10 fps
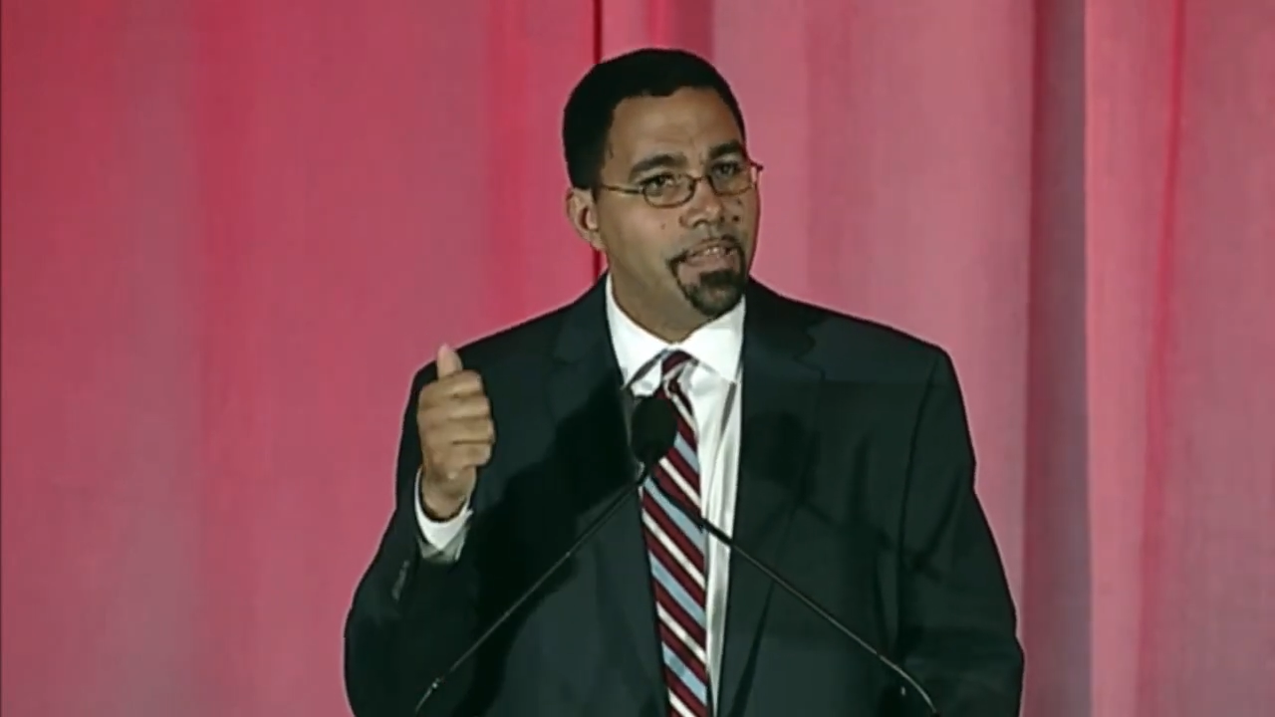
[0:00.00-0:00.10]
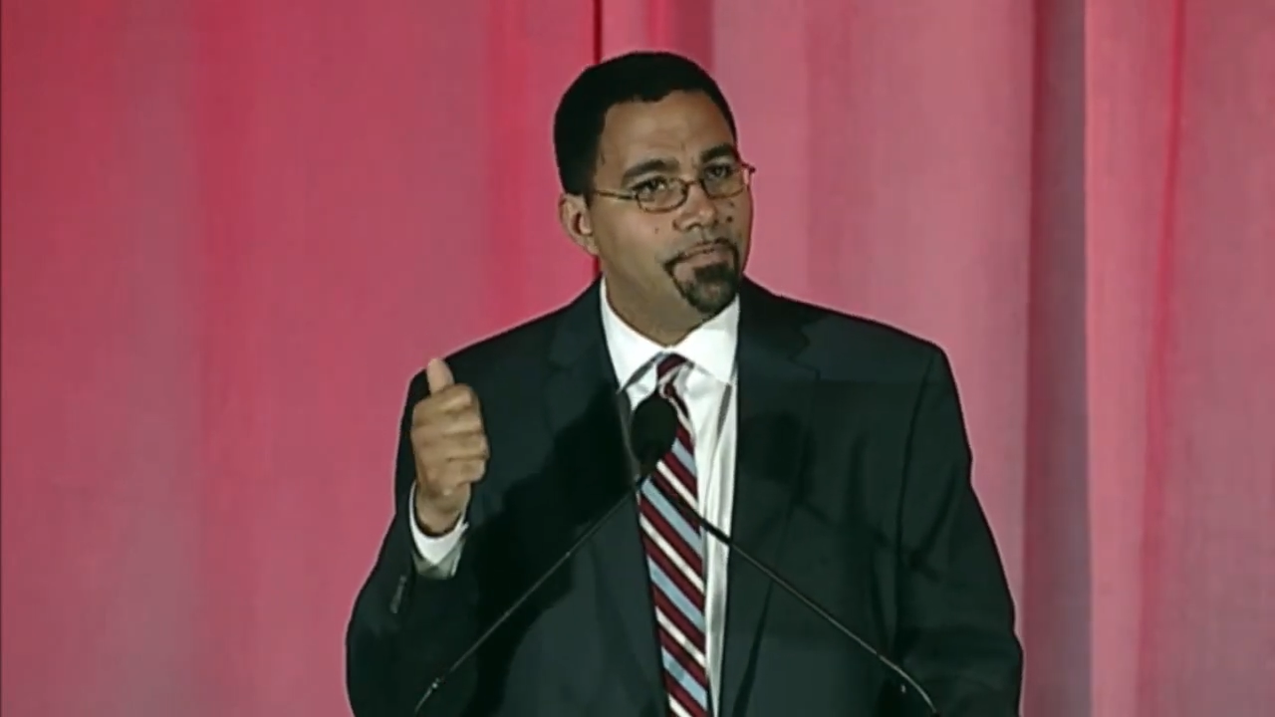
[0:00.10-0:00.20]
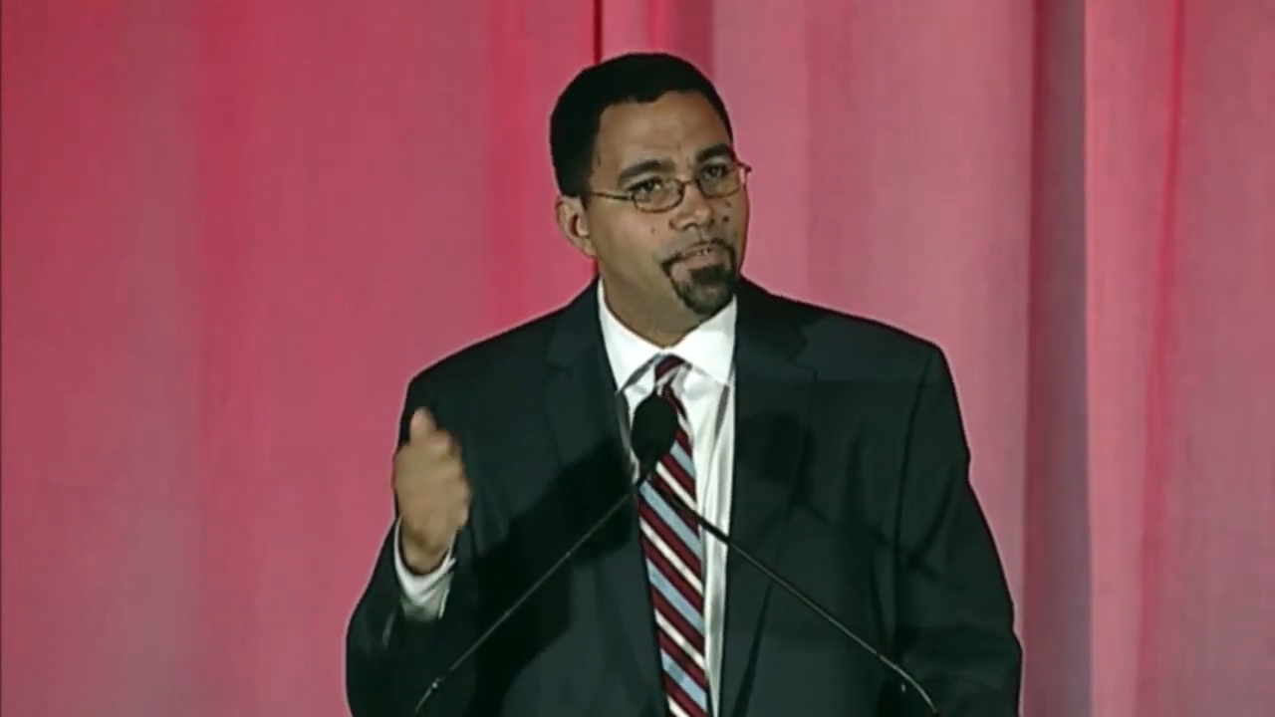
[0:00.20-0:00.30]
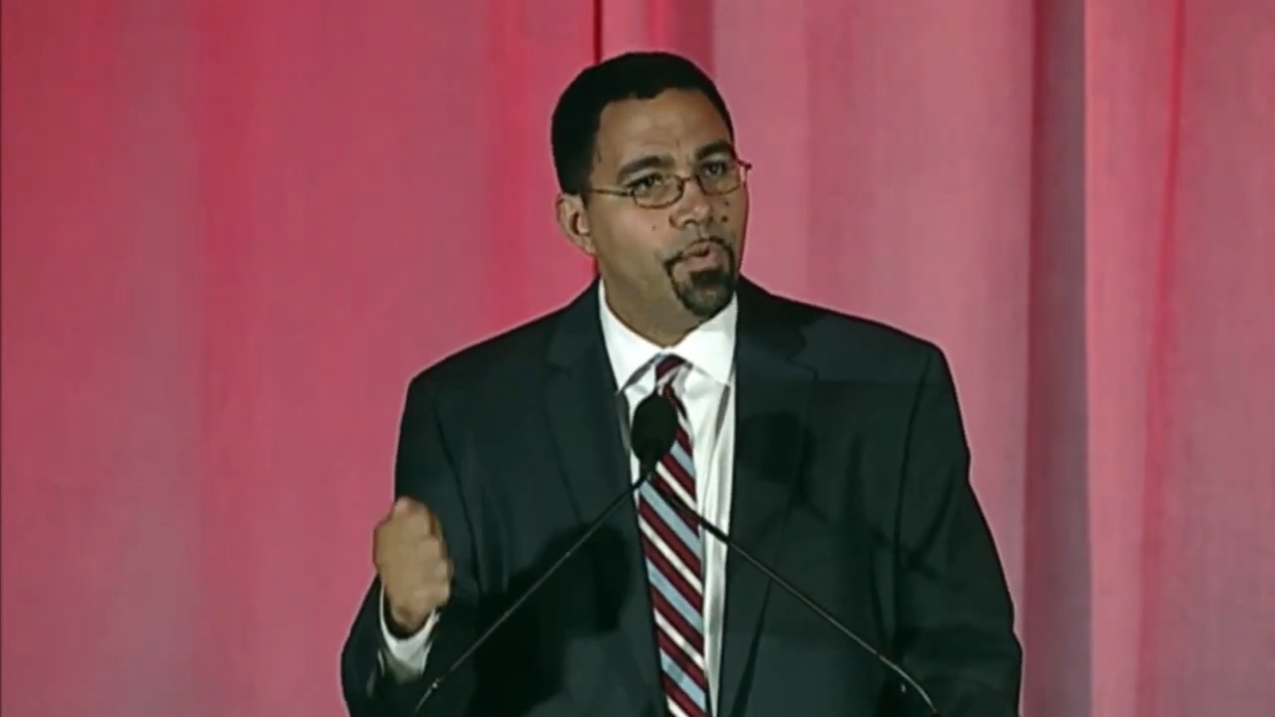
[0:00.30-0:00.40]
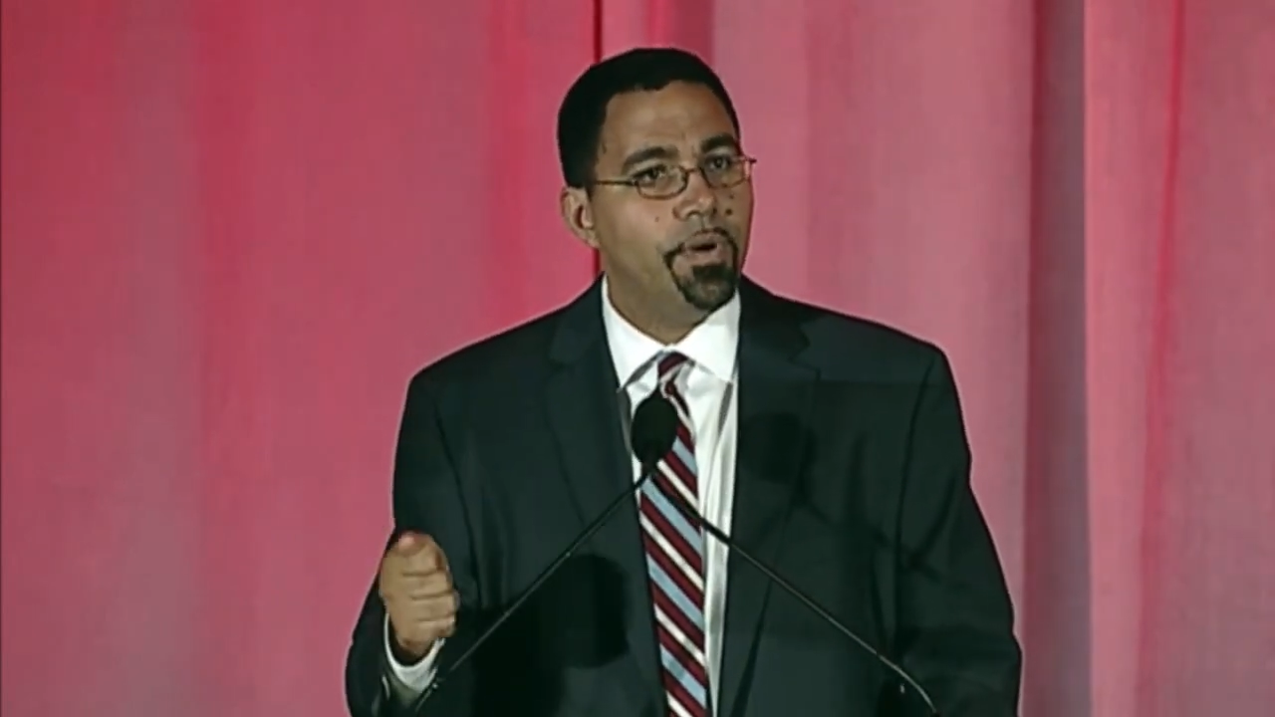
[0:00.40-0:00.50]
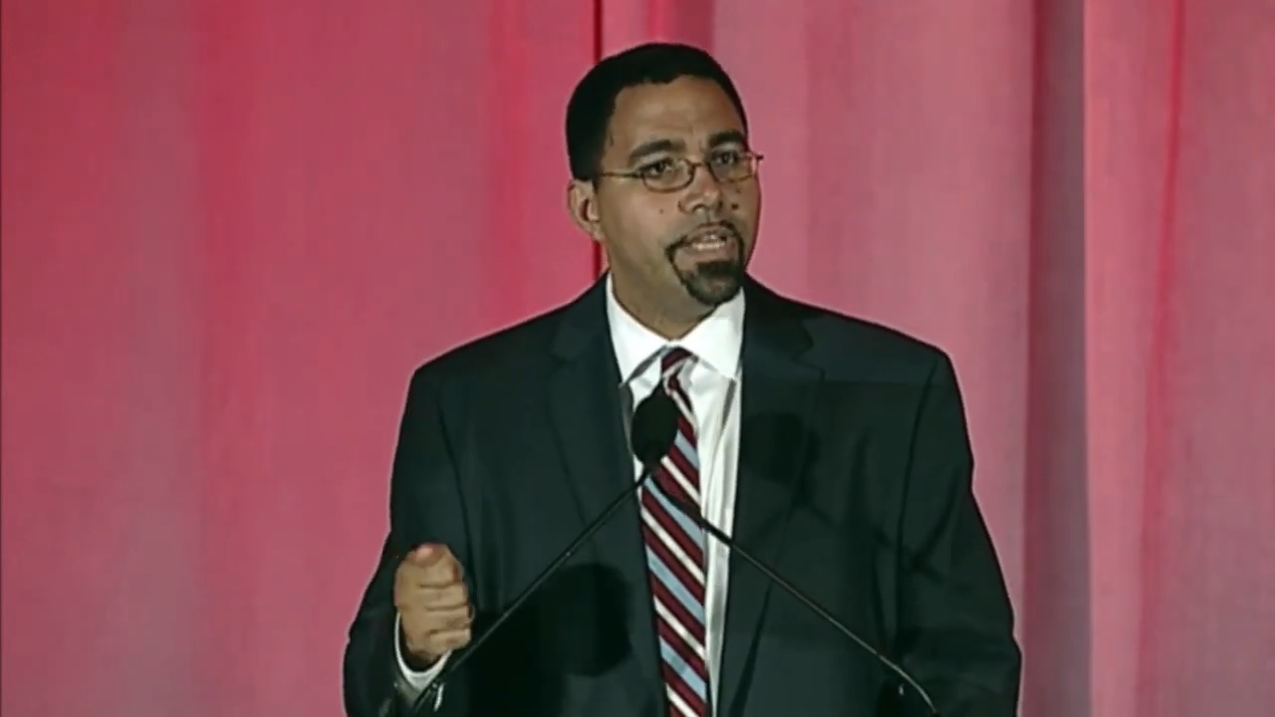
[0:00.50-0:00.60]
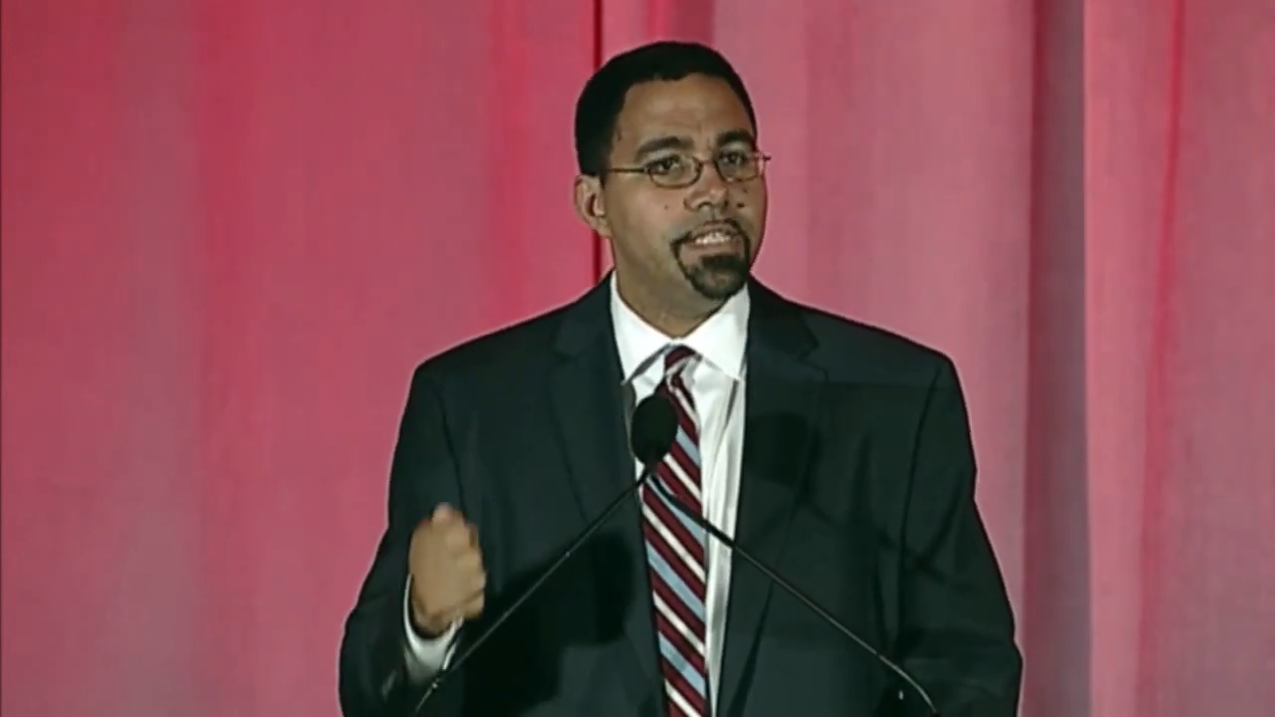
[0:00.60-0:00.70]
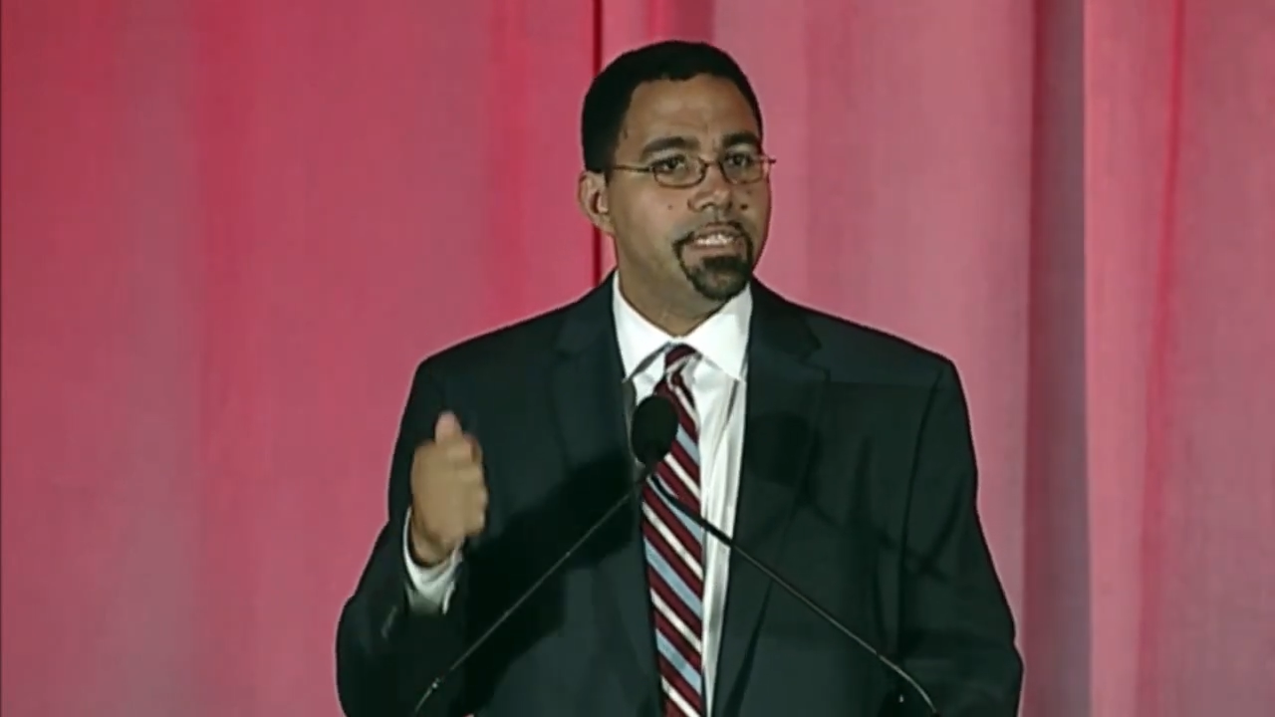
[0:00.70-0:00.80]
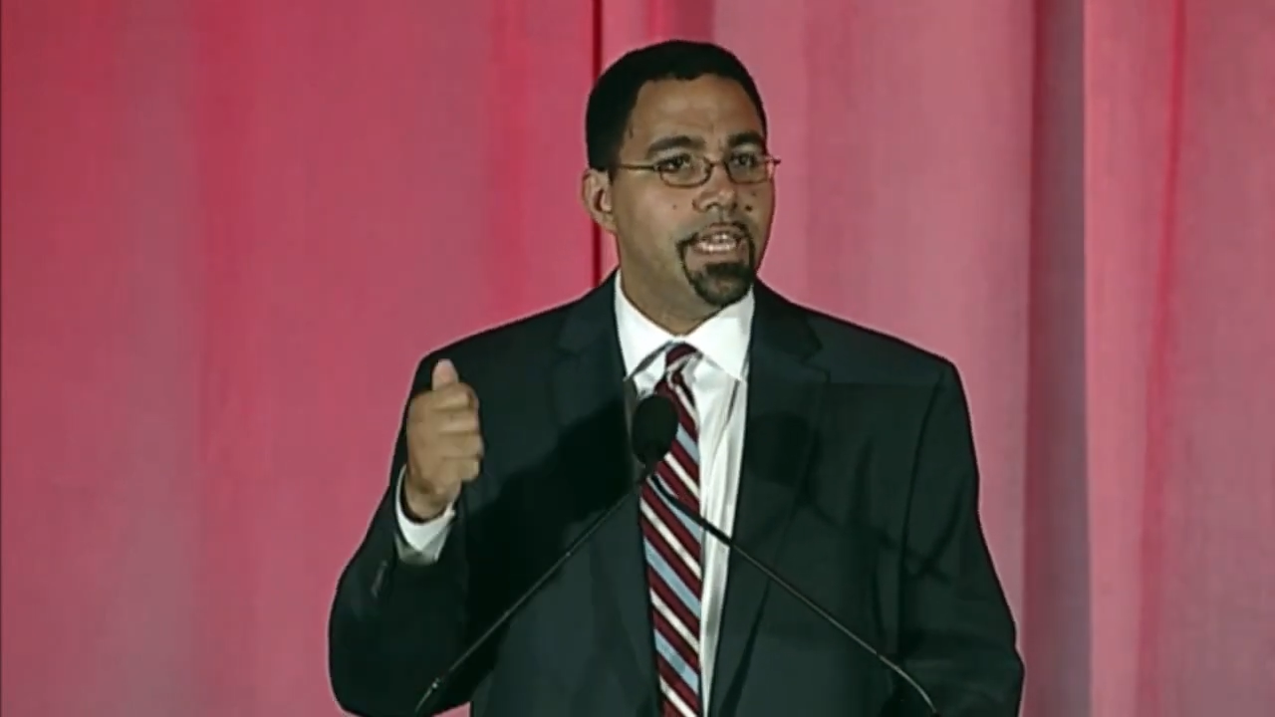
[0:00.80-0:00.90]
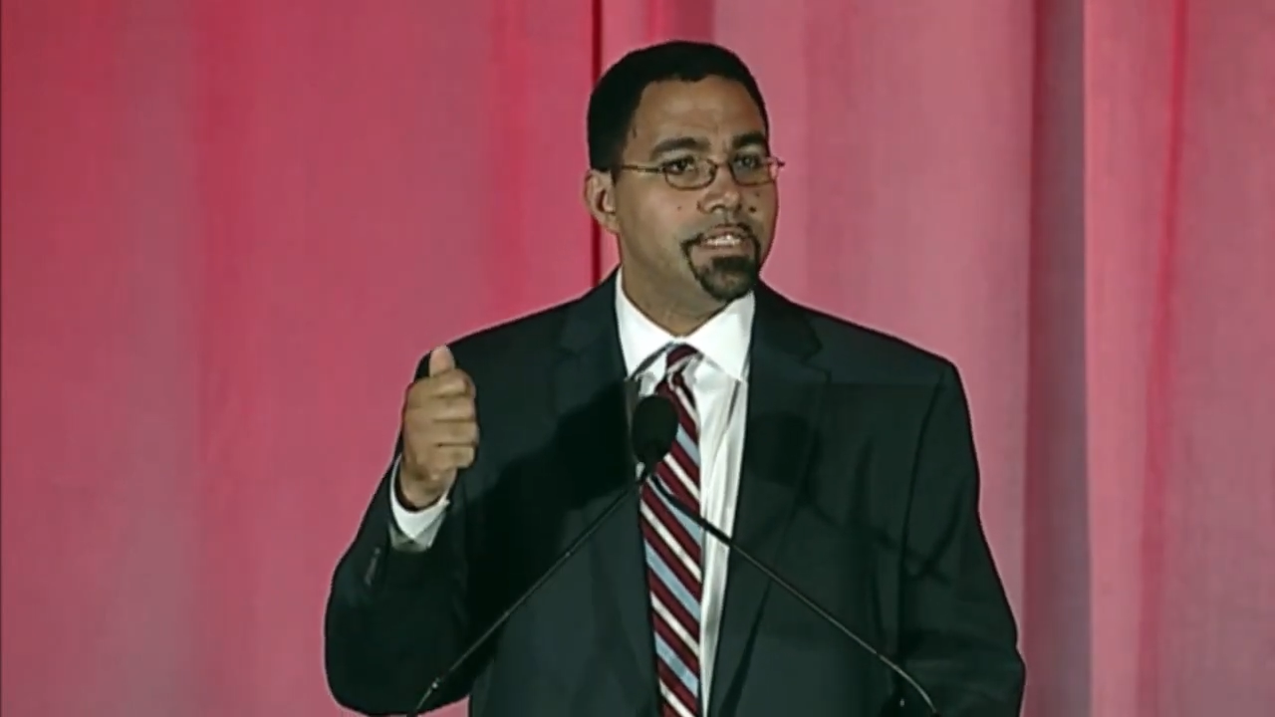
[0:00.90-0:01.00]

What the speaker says: that voice,